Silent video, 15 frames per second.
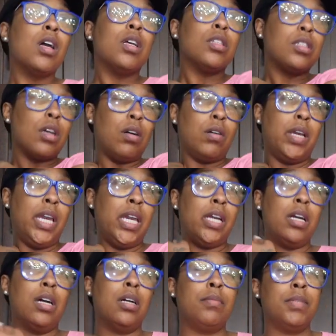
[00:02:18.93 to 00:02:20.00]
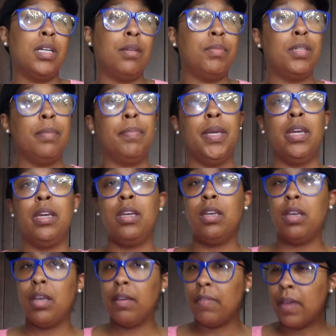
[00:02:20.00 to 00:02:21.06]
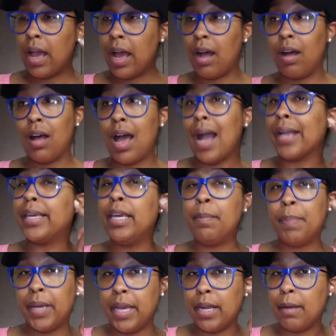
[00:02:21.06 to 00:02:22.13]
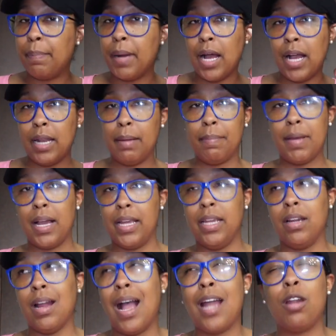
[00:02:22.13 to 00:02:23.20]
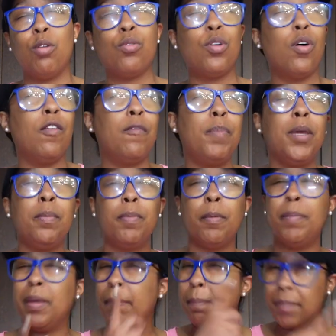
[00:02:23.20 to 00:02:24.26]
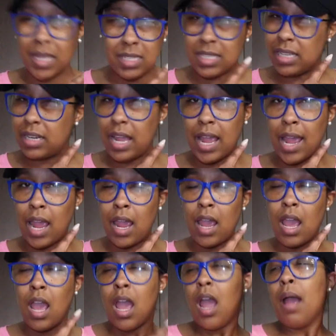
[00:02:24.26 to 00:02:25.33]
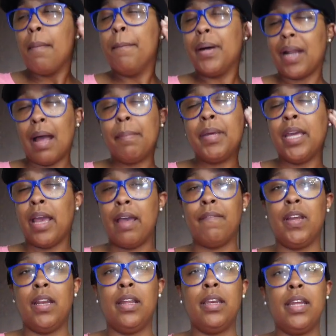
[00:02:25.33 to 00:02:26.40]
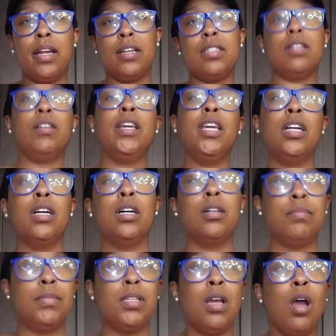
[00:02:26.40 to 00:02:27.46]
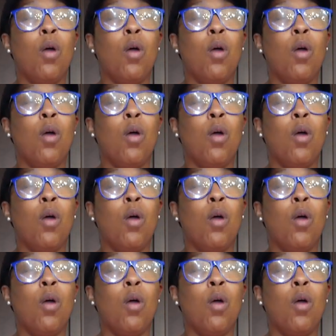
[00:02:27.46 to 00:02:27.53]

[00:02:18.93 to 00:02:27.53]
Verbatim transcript: So he comes up to me. If y'all, I keep an AirPod in my ear. I don't know if people be missing it, but I be having it there. So he comes.